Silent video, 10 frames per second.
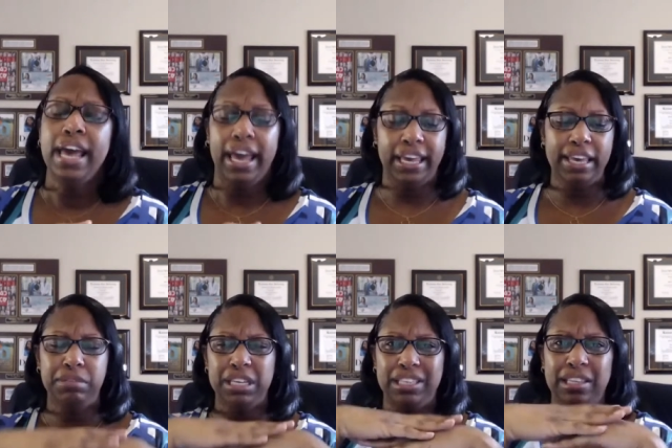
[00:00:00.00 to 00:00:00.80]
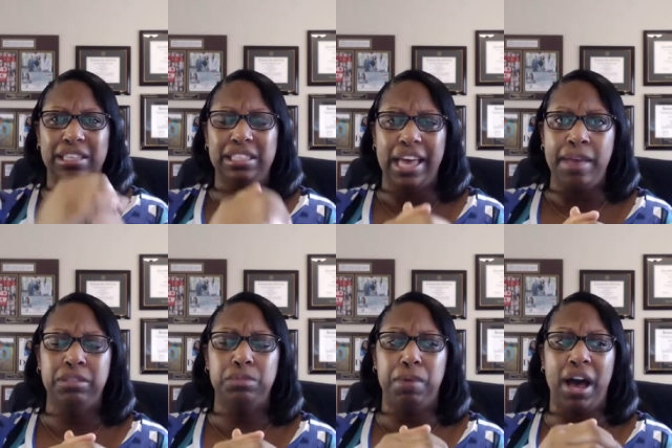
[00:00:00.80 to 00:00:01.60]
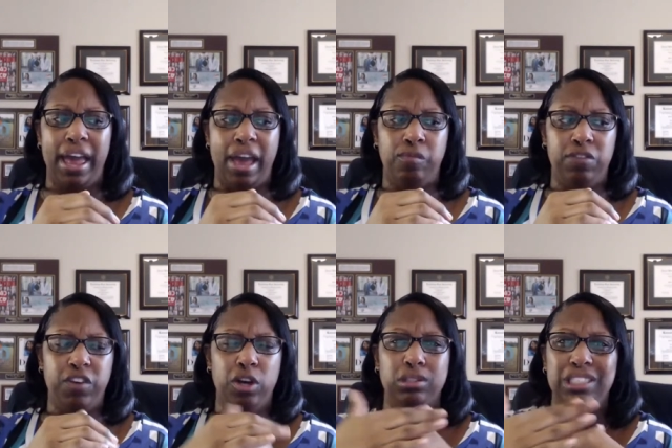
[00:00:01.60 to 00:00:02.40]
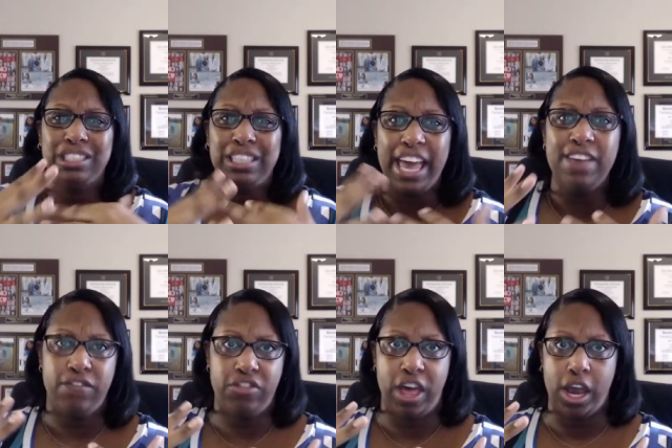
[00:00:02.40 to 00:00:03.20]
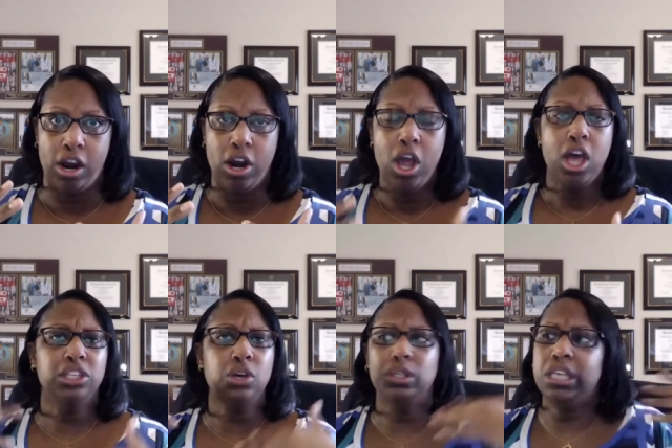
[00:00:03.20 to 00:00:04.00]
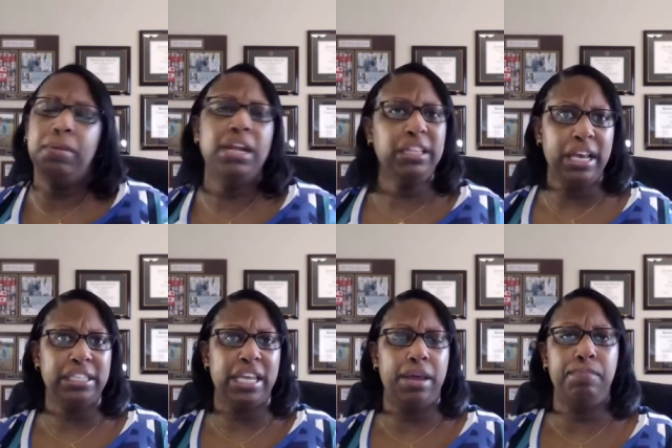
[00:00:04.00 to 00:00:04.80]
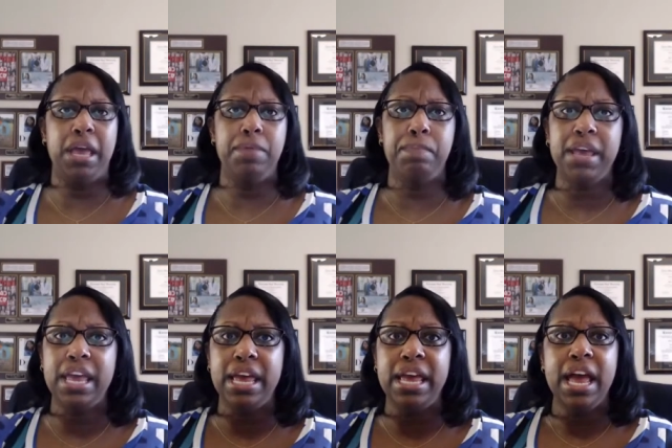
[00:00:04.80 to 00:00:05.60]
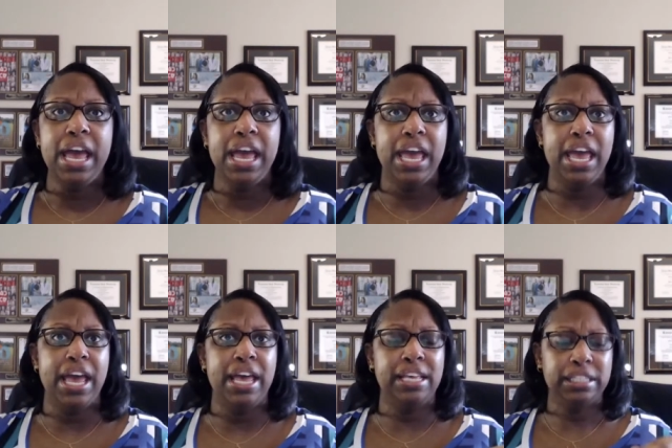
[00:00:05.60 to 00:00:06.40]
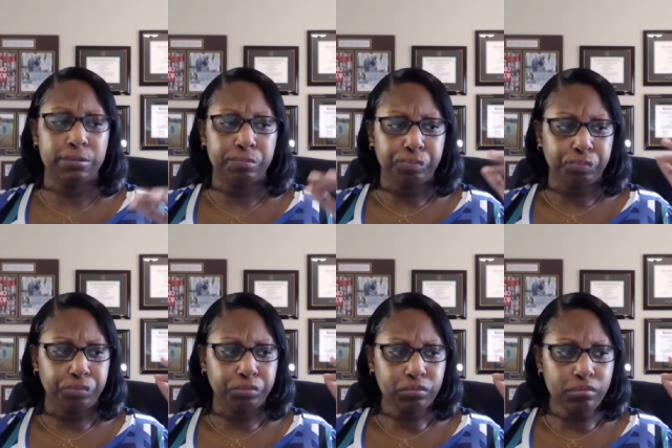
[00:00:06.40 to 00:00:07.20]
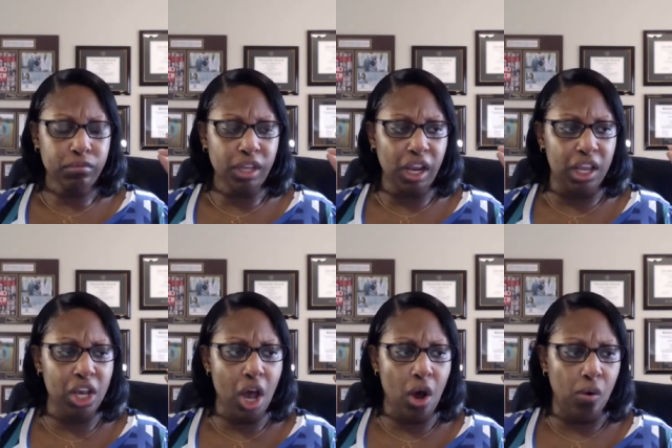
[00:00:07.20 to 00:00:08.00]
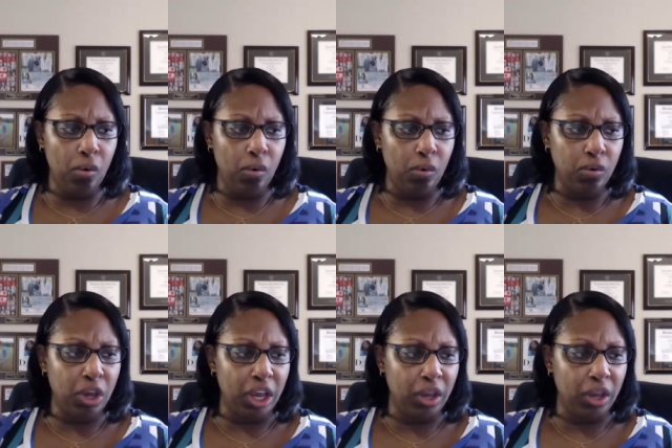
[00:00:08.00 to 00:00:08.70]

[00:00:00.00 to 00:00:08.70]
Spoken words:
It keeps us in the same spot and we feel safe there. So some of the things that it may be is, even though